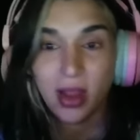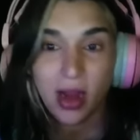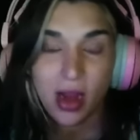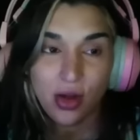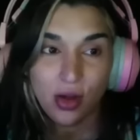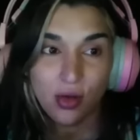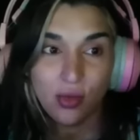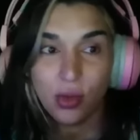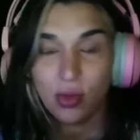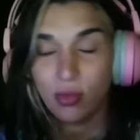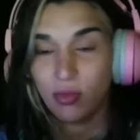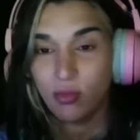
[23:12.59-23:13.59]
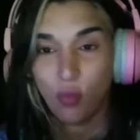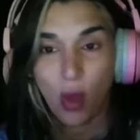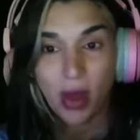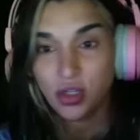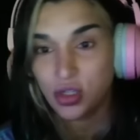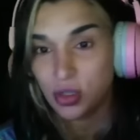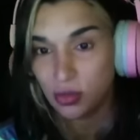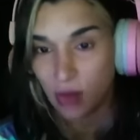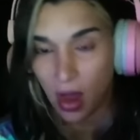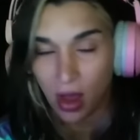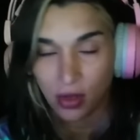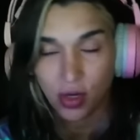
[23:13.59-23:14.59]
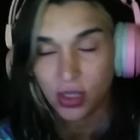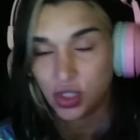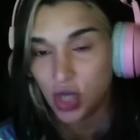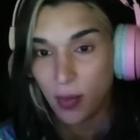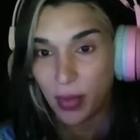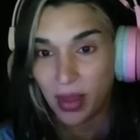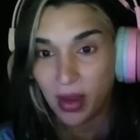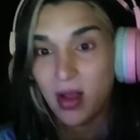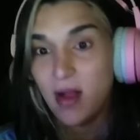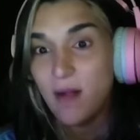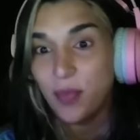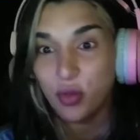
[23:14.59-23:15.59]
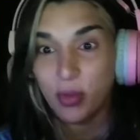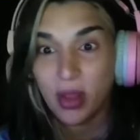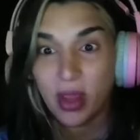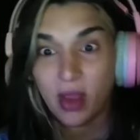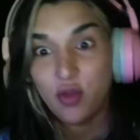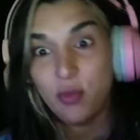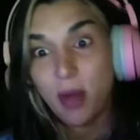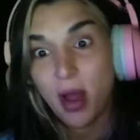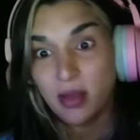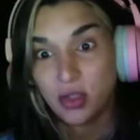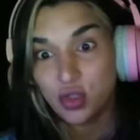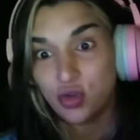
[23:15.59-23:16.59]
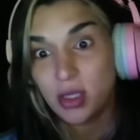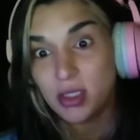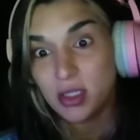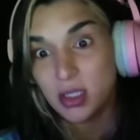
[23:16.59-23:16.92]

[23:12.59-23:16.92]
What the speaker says: Like I know with wedding dress shopping, they'll be like, if you buy this dress